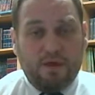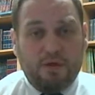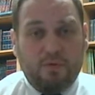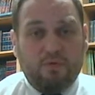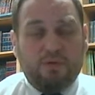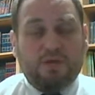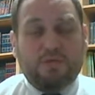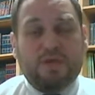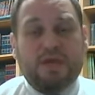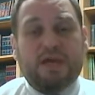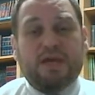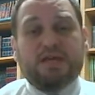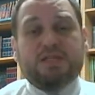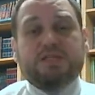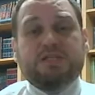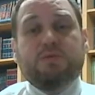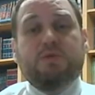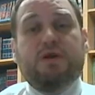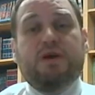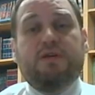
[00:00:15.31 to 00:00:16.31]
When the Bnei
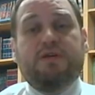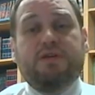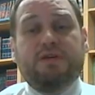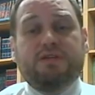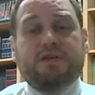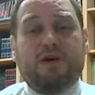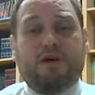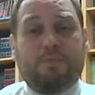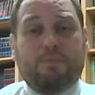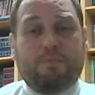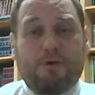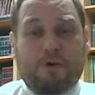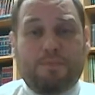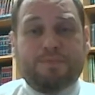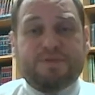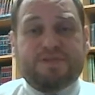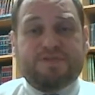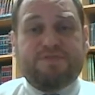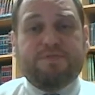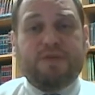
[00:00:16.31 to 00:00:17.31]
Yisrael, the entire
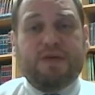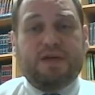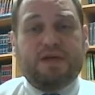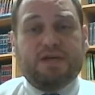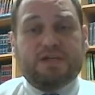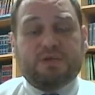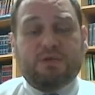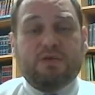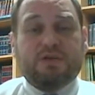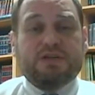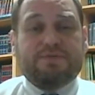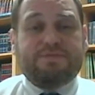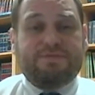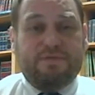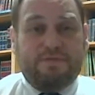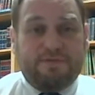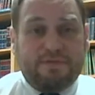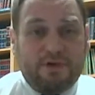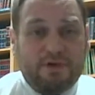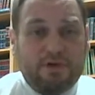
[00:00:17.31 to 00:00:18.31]
purpose of Bnei Yisrael is
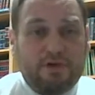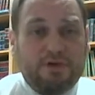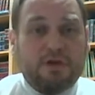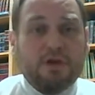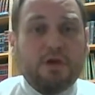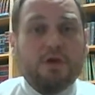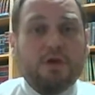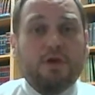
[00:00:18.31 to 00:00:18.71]
fulfilled